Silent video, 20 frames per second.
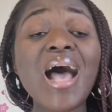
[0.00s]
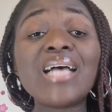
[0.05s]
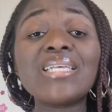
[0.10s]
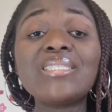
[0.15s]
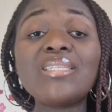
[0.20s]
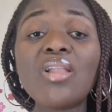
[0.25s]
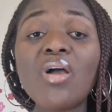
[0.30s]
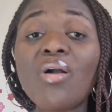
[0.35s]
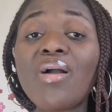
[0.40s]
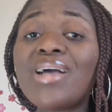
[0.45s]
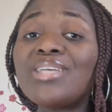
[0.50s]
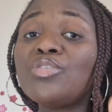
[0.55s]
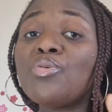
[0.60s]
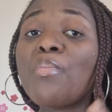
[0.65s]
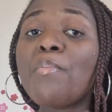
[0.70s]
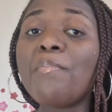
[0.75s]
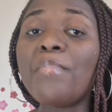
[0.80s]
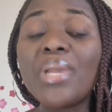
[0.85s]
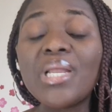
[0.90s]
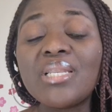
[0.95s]
as long as you
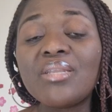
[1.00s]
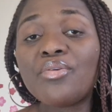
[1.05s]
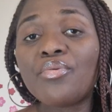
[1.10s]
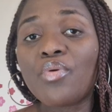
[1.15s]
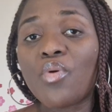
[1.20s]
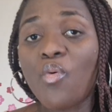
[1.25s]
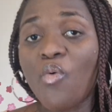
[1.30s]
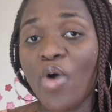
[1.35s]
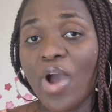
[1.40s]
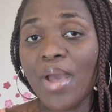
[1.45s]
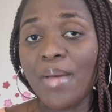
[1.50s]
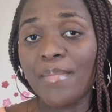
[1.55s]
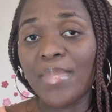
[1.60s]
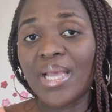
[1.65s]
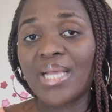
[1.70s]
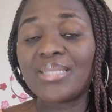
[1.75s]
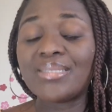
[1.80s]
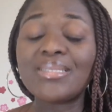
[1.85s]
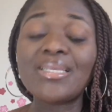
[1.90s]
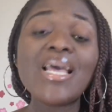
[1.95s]
meet the
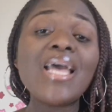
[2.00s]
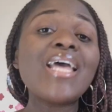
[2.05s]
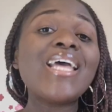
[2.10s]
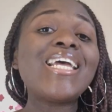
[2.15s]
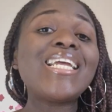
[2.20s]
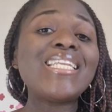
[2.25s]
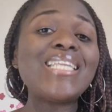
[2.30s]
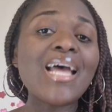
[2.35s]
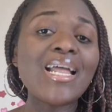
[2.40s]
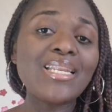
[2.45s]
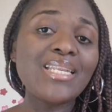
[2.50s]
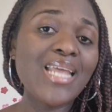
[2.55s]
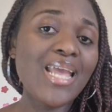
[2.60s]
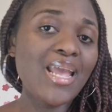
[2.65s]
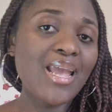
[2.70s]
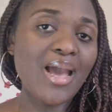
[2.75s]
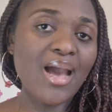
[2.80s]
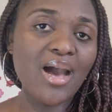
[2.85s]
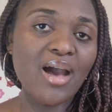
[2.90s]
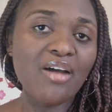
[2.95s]
requirements that
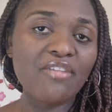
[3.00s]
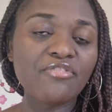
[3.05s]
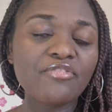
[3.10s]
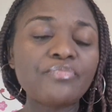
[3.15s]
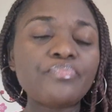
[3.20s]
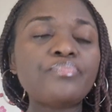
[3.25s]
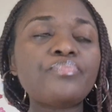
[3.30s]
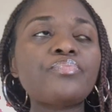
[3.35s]
they have.